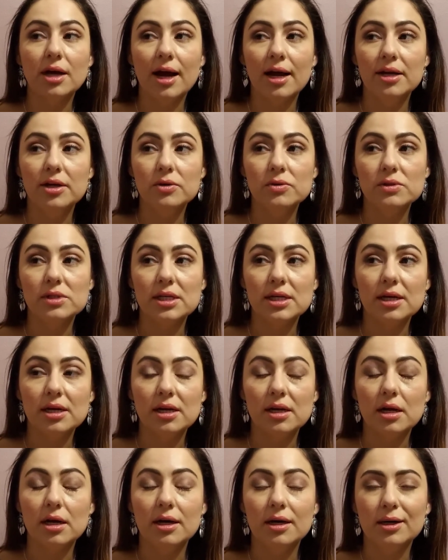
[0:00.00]
I use
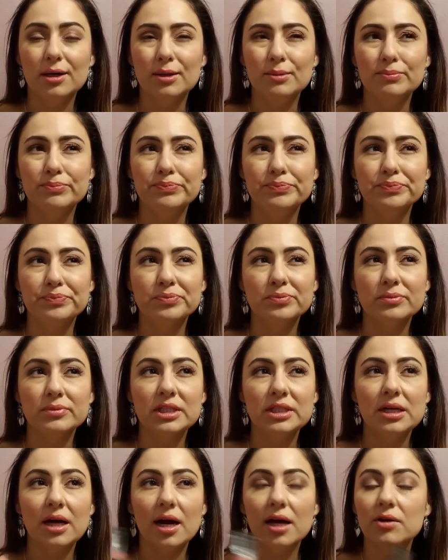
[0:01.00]
it, I
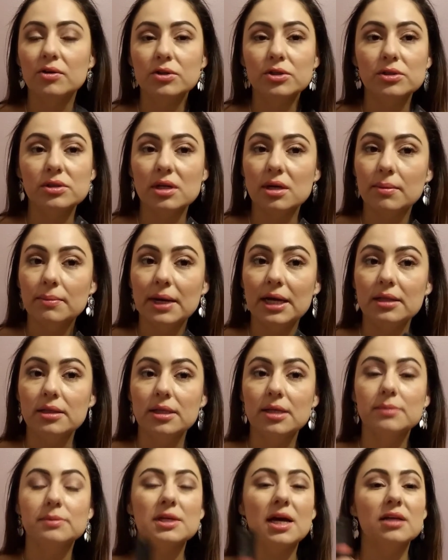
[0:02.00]
don't use it on my
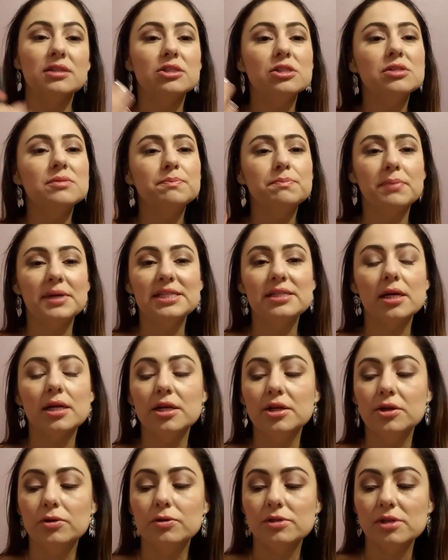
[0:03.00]
lips. I just
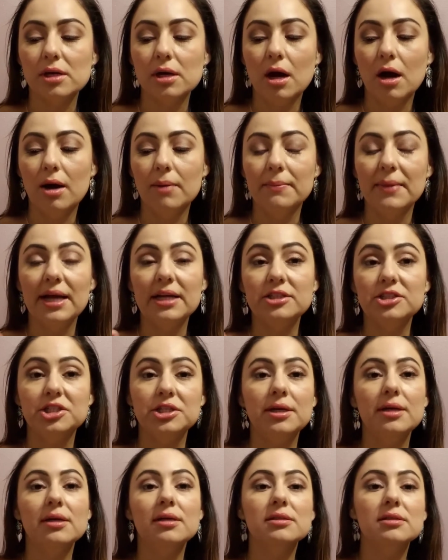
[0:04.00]
basically use it on my
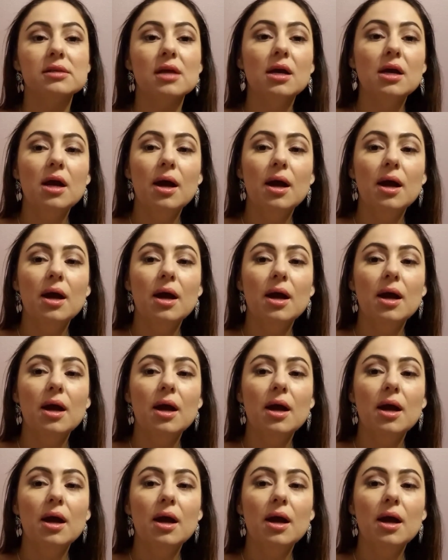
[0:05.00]
cheeks.